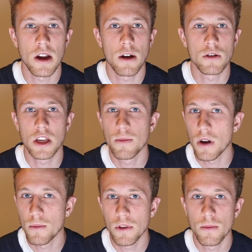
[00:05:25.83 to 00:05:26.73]
I was keeping
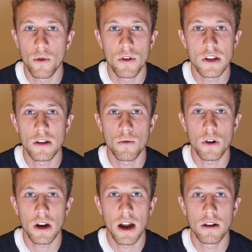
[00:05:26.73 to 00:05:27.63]
up with the boys in the
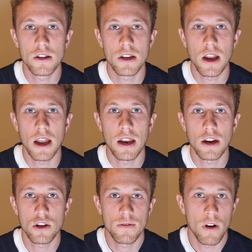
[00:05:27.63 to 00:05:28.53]
workouts and I
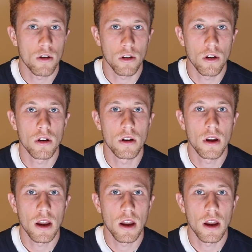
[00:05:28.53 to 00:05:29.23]
just felt good.